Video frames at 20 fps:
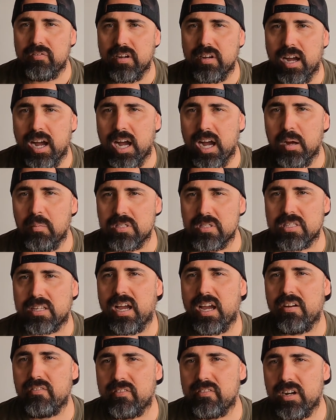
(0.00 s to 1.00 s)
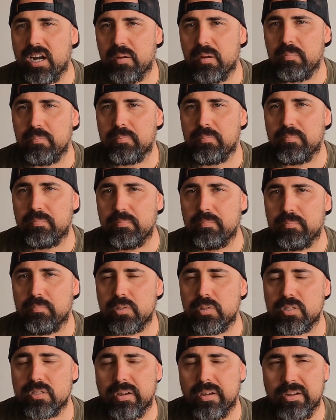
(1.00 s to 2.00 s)
It's a cover up,
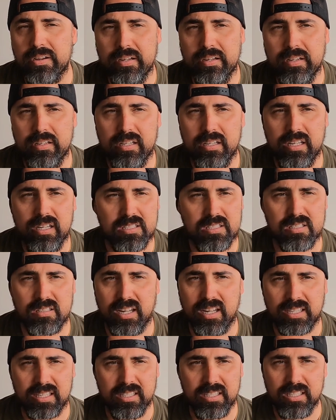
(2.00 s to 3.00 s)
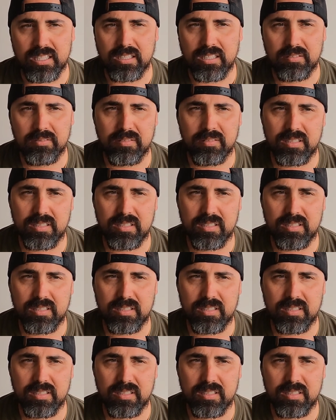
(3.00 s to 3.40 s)
so it's like a